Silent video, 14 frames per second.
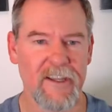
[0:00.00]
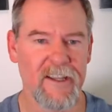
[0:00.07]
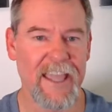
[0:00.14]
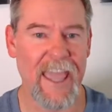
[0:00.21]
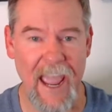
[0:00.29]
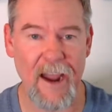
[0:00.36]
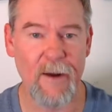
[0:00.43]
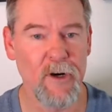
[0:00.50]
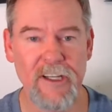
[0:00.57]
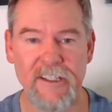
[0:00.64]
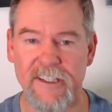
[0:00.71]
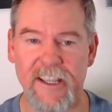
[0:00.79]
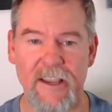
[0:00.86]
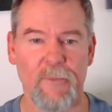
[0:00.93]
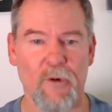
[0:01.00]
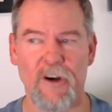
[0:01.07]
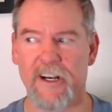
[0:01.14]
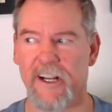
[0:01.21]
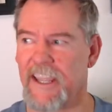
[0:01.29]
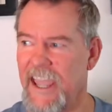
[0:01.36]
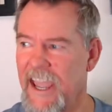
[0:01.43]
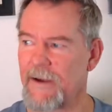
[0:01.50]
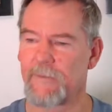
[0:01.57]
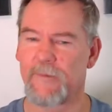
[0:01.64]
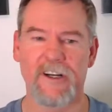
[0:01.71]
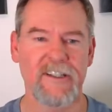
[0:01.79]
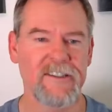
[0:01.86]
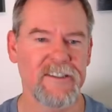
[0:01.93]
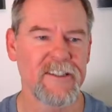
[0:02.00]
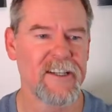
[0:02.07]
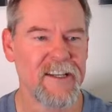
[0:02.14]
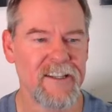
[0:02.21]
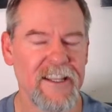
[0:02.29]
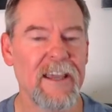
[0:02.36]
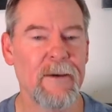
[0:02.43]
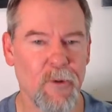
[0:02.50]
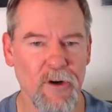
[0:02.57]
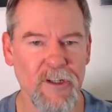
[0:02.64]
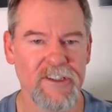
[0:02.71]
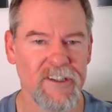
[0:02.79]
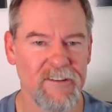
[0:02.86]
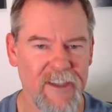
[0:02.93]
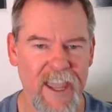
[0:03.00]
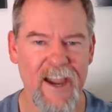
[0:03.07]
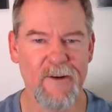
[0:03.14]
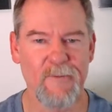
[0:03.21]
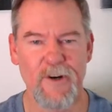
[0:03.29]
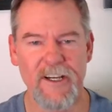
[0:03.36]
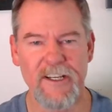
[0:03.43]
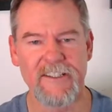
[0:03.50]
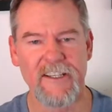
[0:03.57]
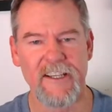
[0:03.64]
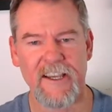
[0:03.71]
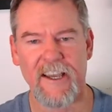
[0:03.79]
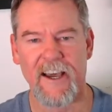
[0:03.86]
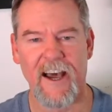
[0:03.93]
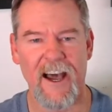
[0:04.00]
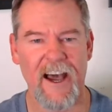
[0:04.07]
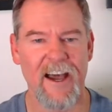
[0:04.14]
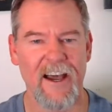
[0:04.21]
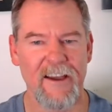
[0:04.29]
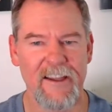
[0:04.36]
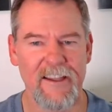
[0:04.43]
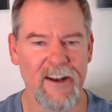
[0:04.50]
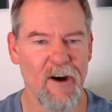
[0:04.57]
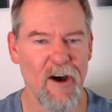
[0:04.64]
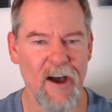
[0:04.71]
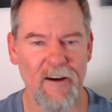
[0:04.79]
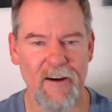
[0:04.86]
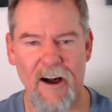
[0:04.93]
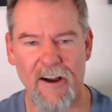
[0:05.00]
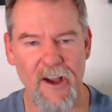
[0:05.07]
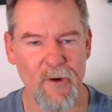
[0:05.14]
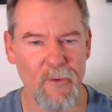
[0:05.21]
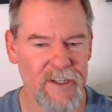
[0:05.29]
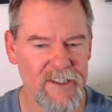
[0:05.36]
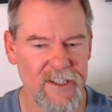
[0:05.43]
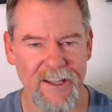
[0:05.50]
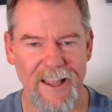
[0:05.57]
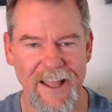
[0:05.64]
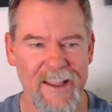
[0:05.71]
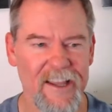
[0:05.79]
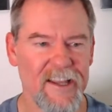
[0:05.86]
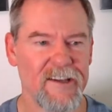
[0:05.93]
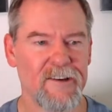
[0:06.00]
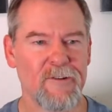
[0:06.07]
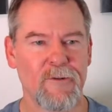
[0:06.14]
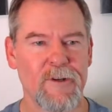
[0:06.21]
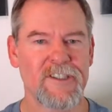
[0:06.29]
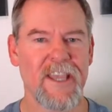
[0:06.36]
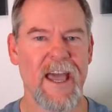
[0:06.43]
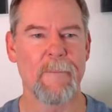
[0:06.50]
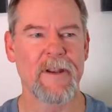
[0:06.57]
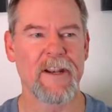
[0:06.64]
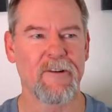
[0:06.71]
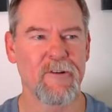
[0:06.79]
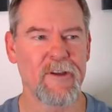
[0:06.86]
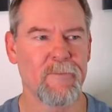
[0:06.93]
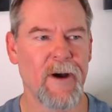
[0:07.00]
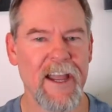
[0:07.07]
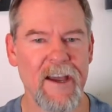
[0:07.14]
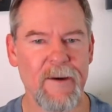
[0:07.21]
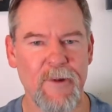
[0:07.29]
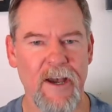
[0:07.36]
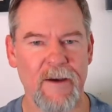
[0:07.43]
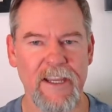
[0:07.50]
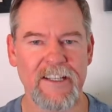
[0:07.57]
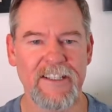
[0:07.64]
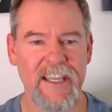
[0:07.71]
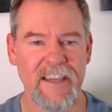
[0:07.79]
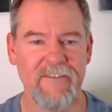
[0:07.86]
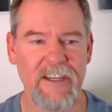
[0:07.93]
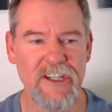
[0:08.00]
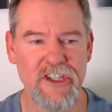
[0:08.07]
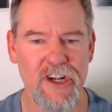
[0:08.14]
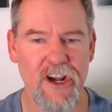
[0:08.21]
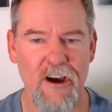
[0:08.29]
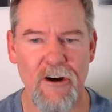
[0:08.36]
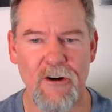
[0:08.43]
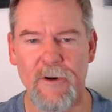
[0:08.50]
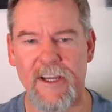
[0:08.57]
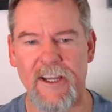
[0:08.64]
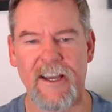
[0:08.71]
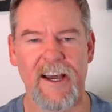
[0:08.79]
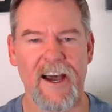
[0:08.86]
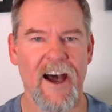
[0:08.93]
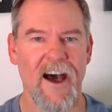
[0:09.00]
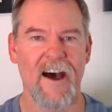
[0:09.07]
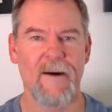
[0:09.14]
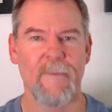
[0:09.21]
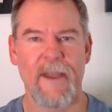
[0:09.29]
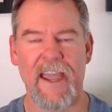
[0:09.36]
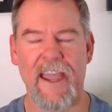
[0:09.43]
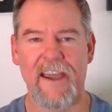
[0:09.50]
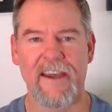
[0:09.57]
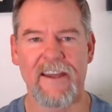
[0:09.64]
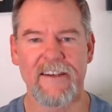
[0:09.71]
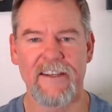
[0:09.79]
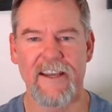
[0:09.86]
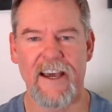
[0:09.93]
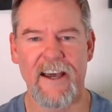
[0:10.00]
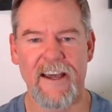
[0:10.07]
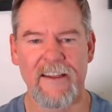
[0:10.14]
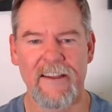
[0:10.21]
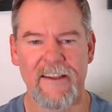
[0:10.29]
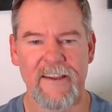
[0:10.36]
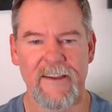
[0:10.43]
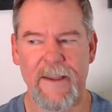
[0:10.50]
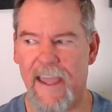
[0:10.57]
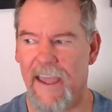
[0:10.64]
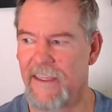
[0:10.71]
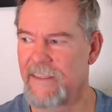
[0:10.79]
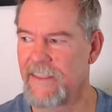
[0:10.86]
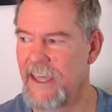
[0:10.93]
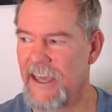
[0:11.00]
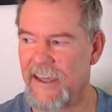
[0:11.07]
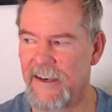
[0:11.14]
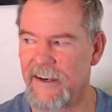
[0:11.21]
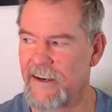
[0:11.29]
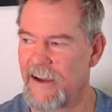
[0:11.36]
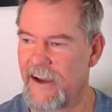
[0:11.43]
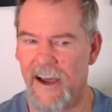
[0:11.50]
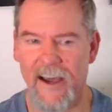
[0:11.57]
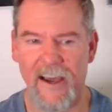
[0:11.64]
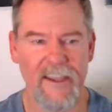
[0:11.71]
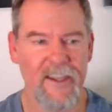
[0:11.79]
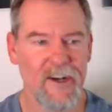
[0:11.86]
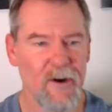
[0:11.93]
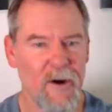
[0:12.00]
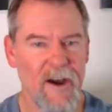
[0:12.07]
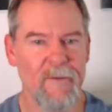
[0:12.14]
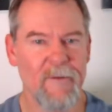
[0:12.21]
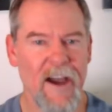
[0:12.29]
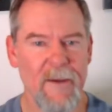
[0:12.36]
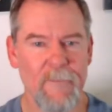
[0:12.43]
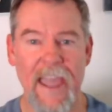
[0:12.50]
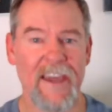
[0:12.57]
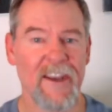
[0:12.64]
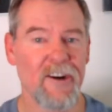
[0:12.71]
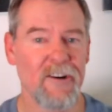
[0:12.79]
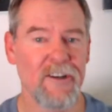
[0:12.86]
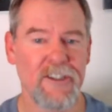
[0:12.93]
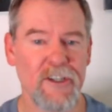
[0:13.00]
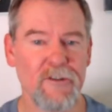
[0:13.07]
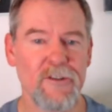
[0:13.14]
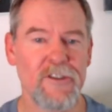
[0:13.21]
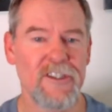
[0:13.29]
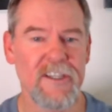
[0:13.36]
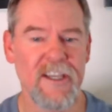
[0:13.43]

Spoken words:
cameras, the importance of cameras. I'll go into like what's happening with my upcoming TV show, and then I may introduce